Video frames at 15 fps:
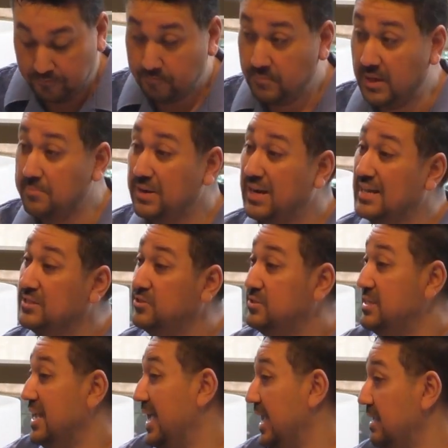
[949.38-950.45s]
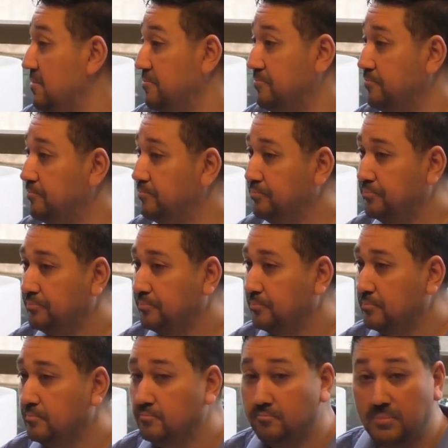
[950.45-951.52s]
Maybe not today,
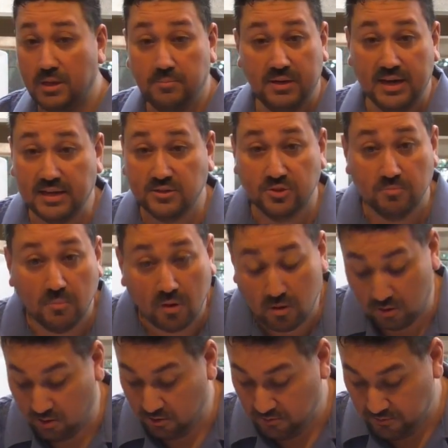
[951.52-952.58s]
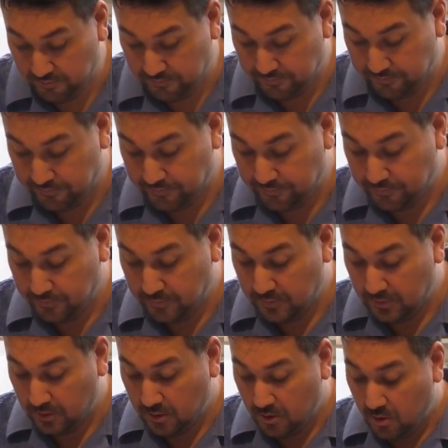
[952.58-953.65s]
maybe not tomorrow,
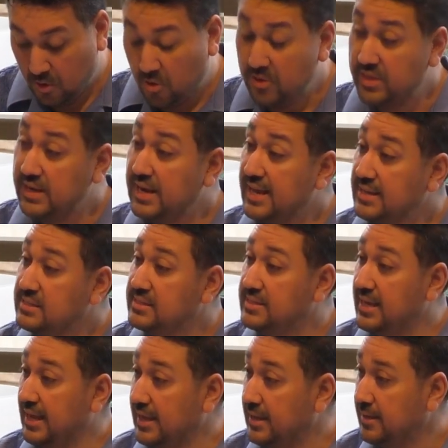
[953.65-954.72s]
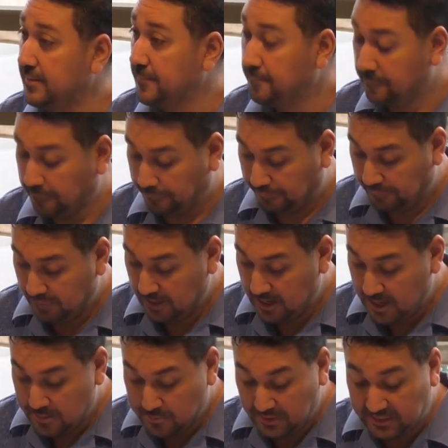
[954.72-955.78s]
or the next day,
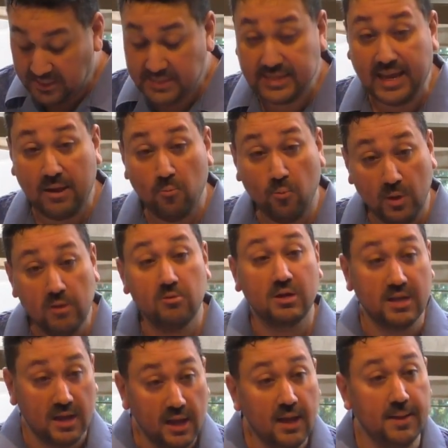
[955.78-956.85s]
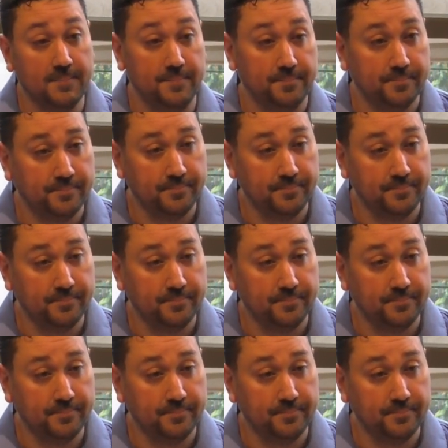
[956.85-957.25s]
but the day will come.